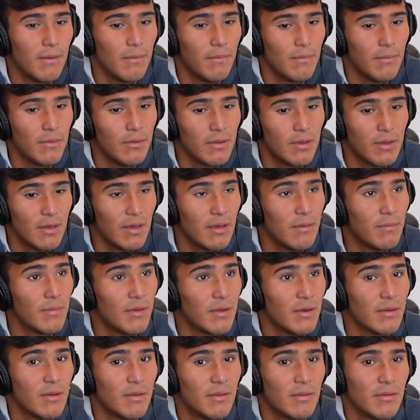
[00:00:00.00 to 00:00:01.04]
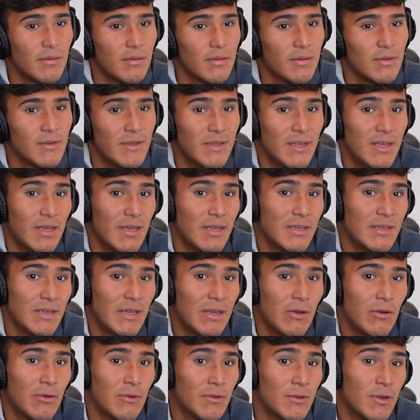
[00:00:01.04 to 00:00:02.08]
But yeah, I mean, that's
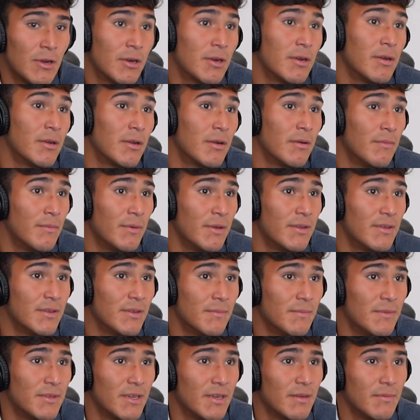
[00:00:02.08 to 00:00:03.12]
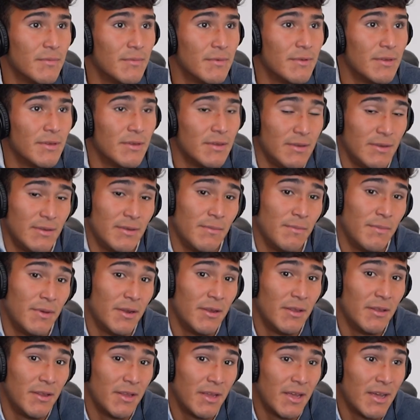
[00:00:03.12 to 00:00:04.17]
how soccer could be sometimes. It's a
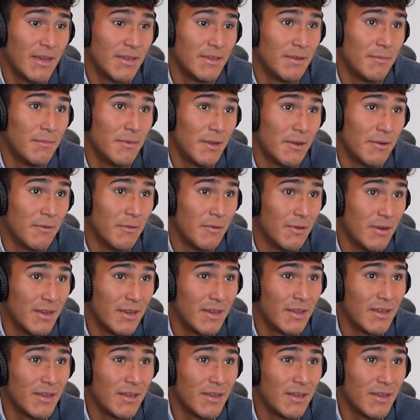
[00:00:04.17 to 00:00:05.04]
pain in the ass, I'm not going to lie.